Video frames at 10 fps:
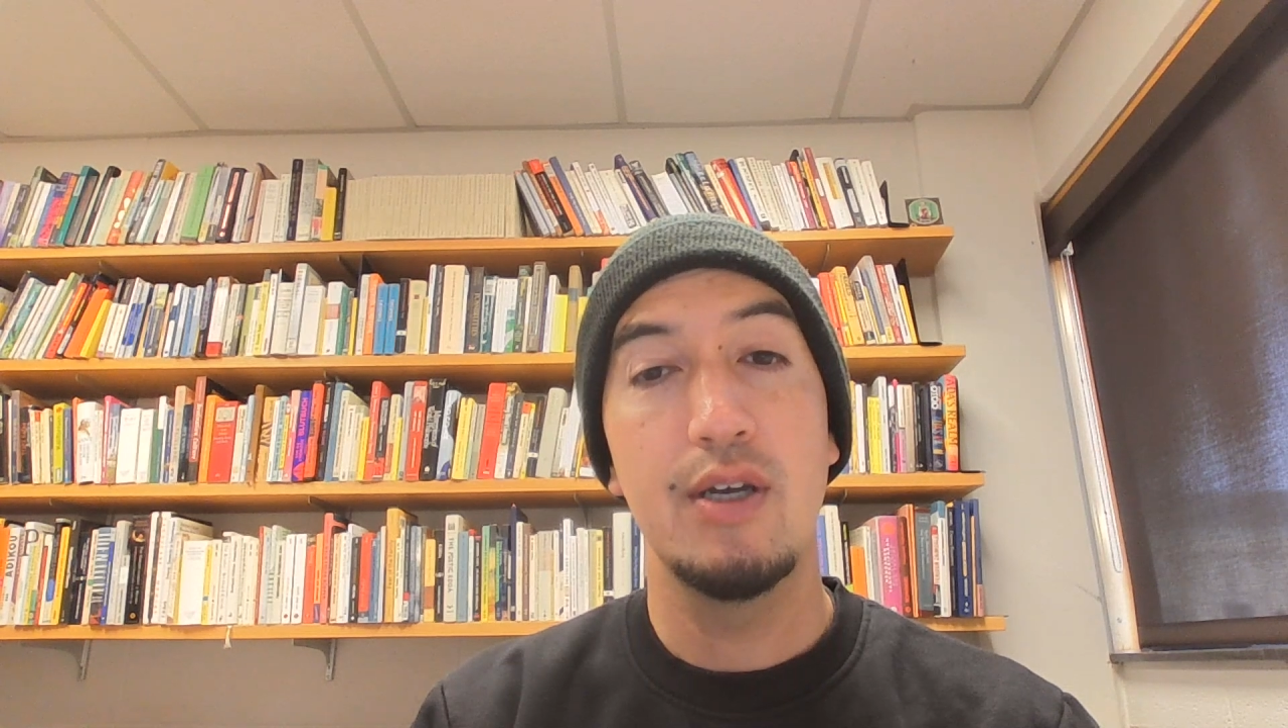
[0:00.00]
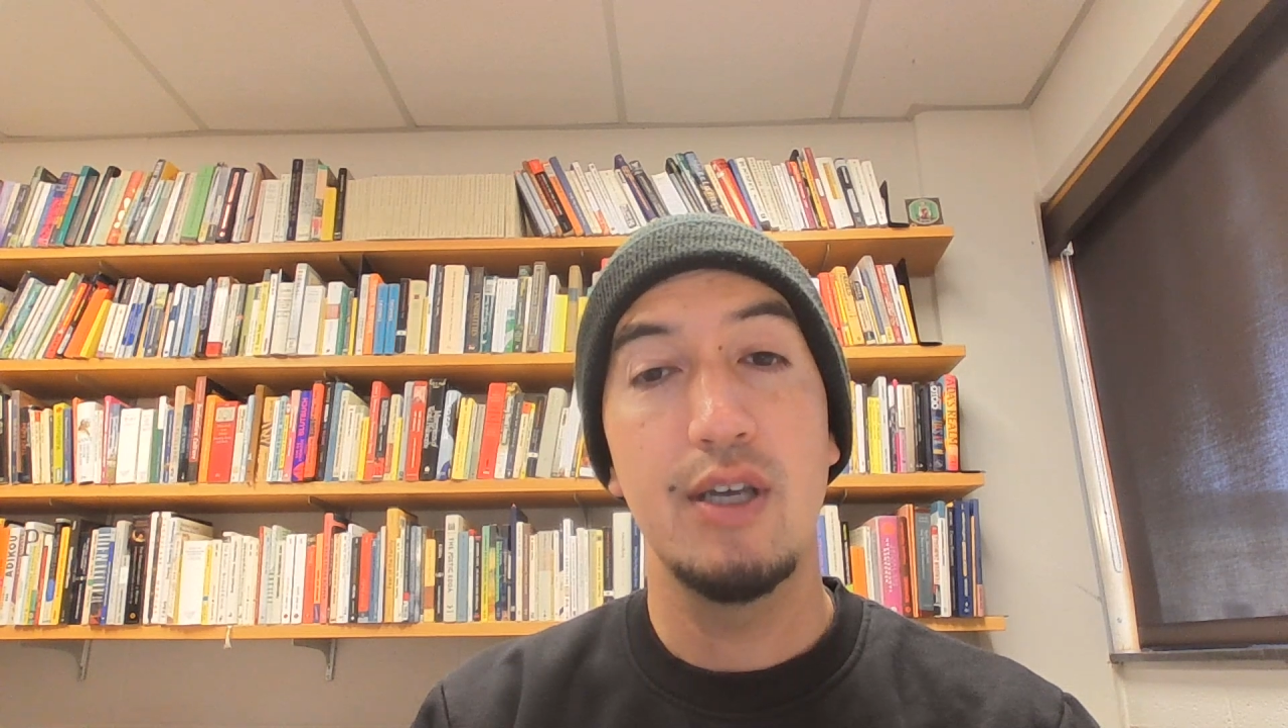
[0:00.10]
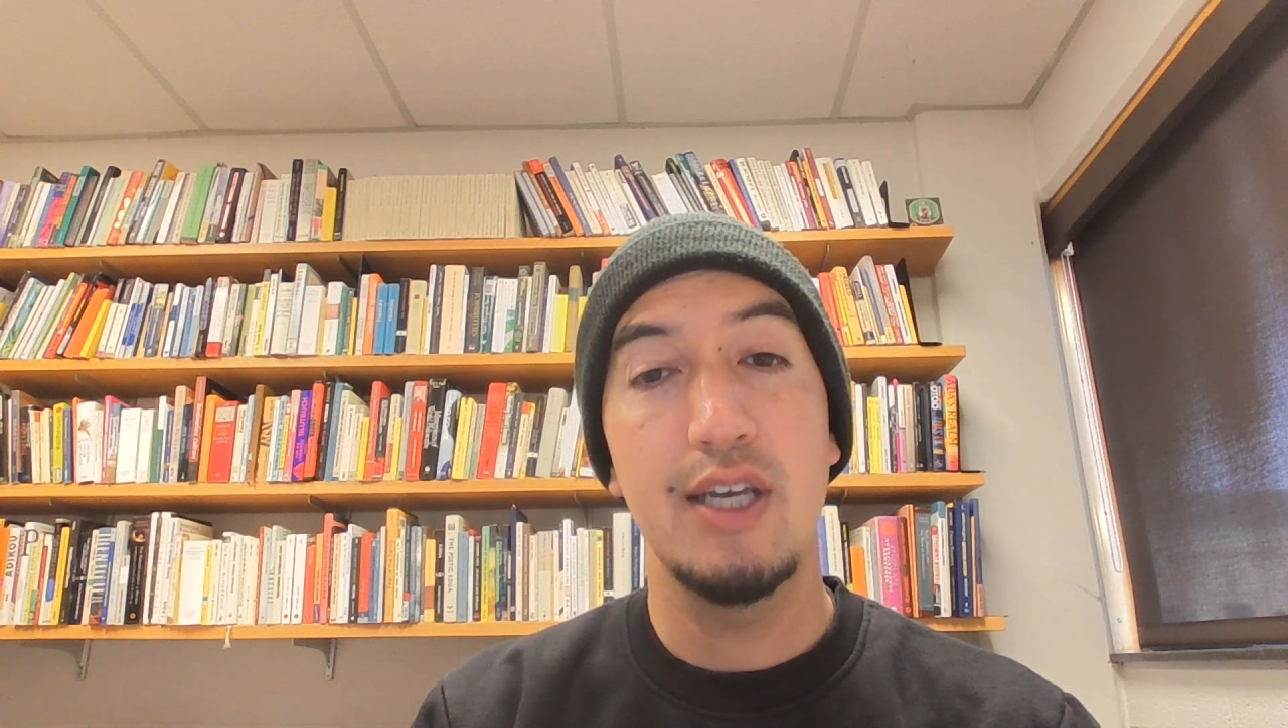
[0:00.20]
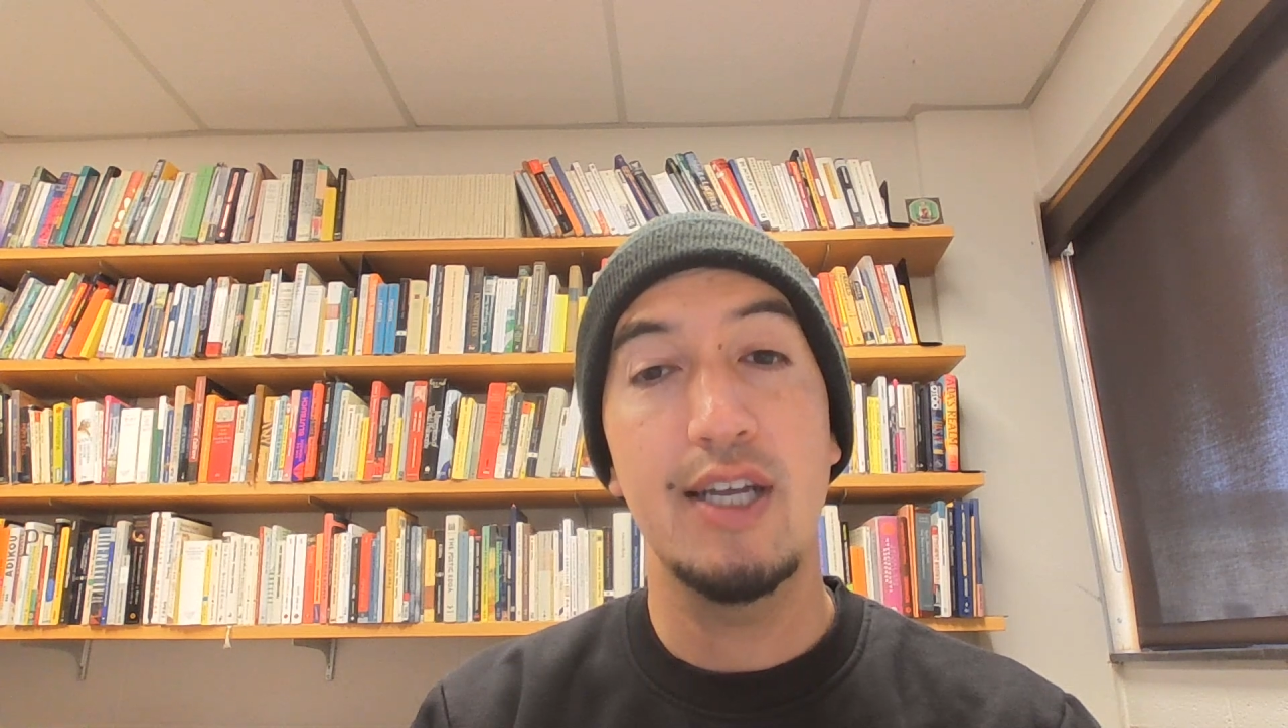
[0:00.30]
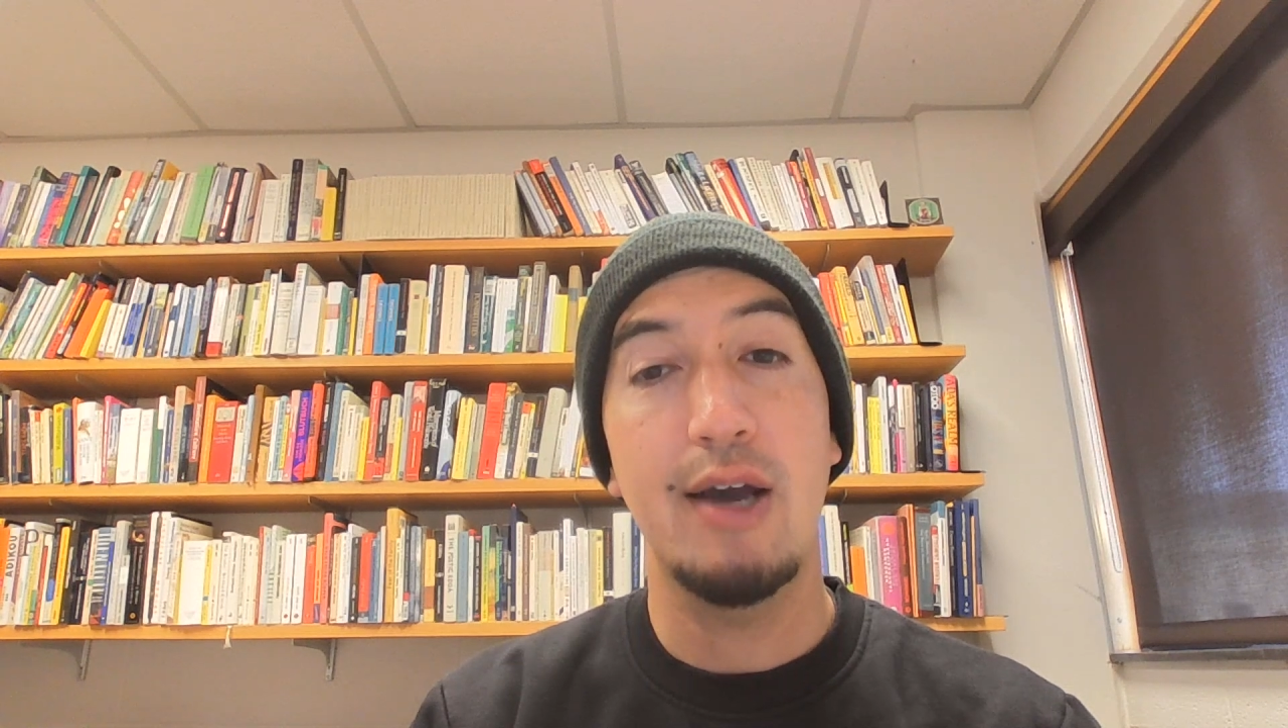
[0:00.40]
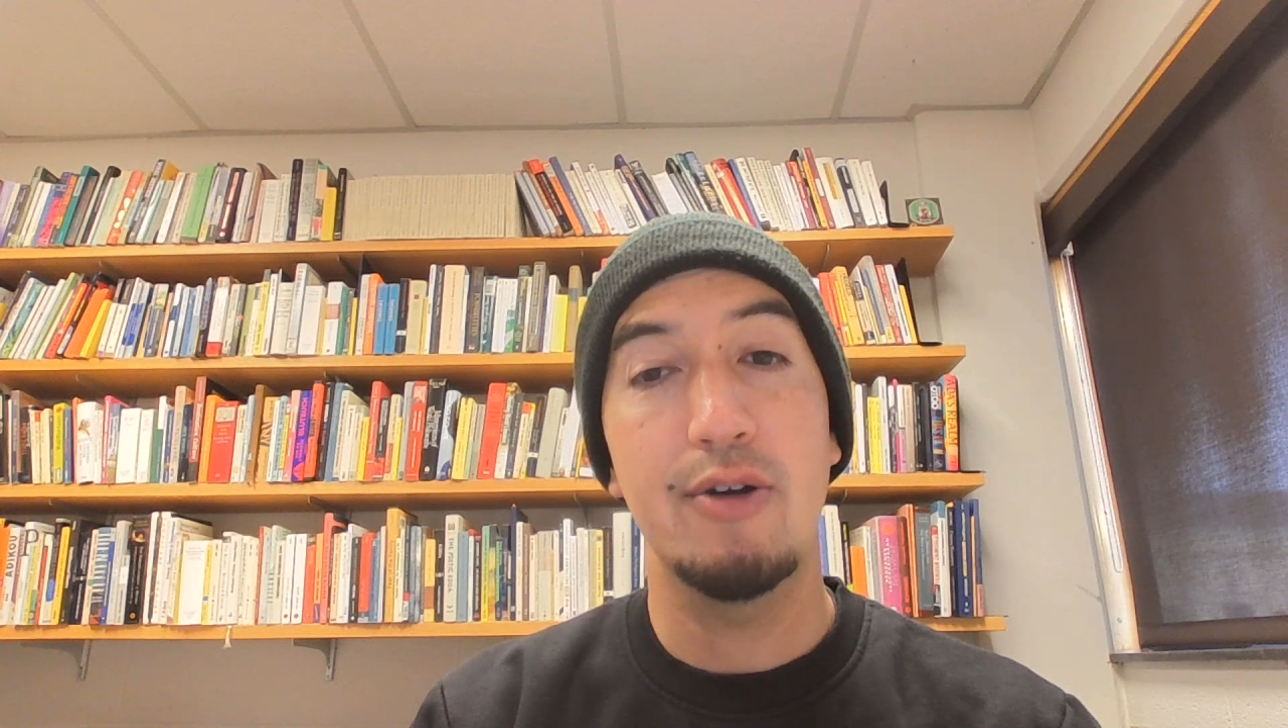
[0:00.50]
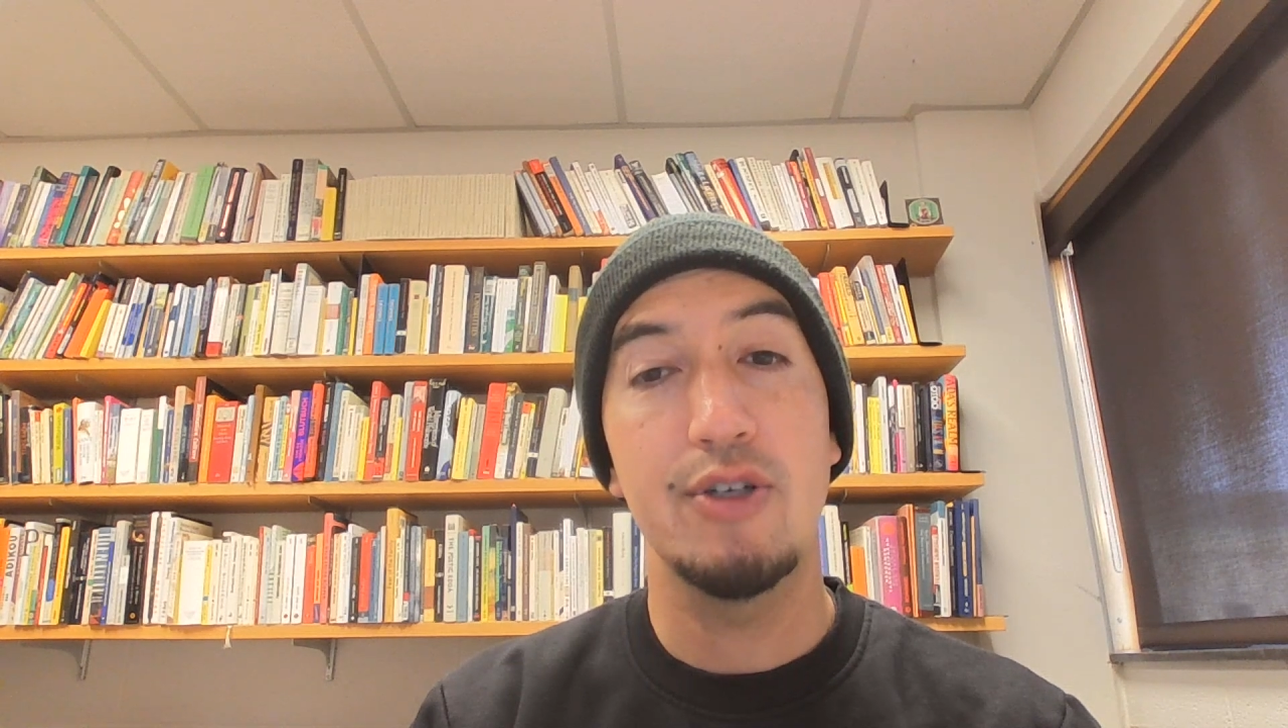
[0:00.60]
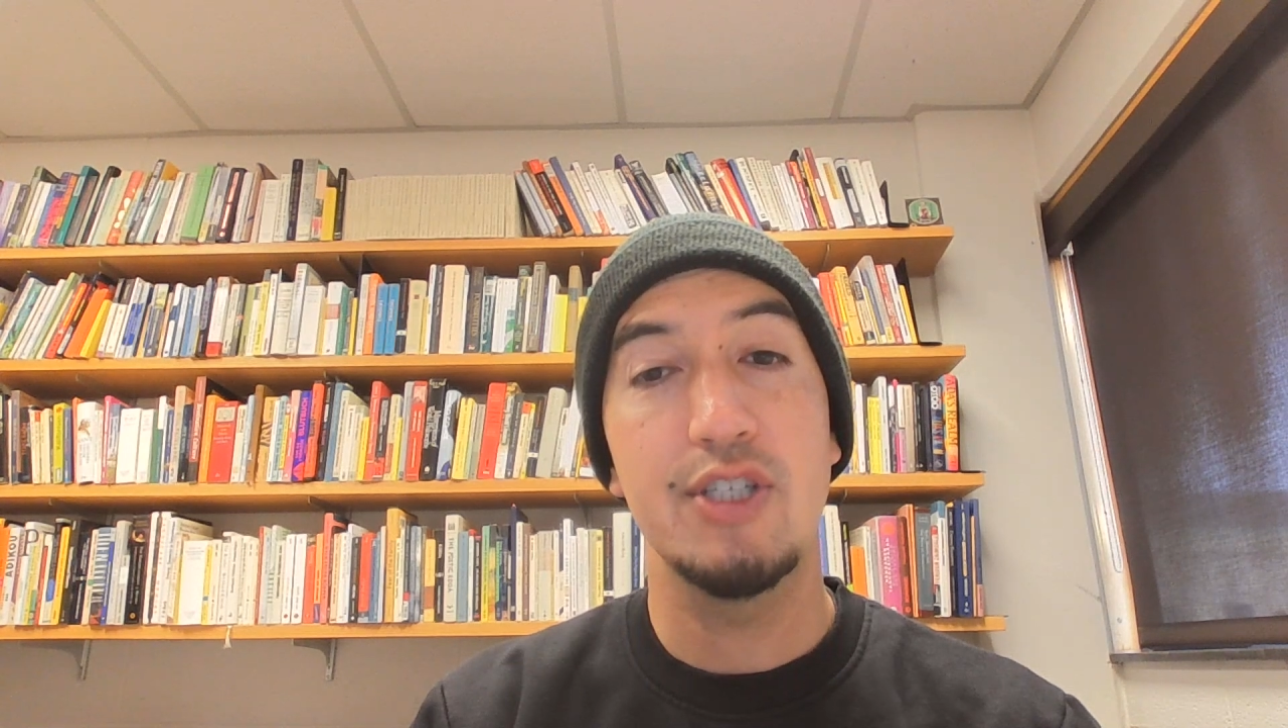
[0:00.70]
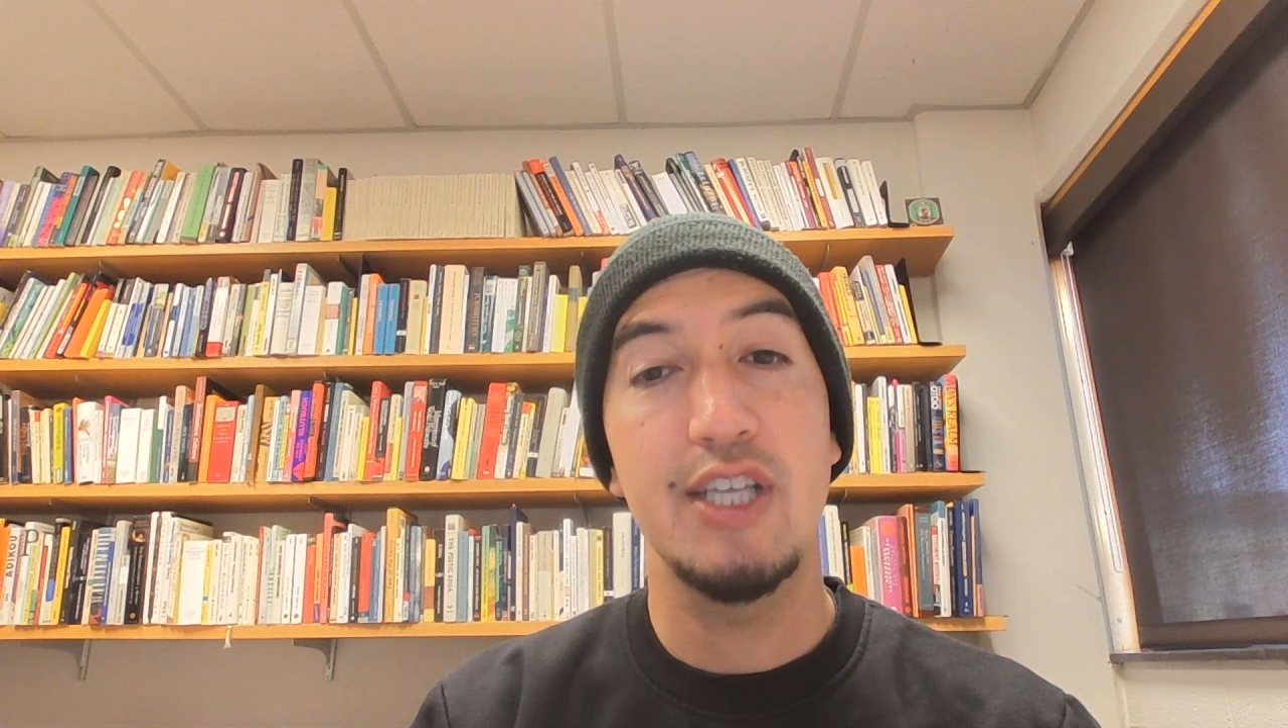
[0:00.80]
he encounters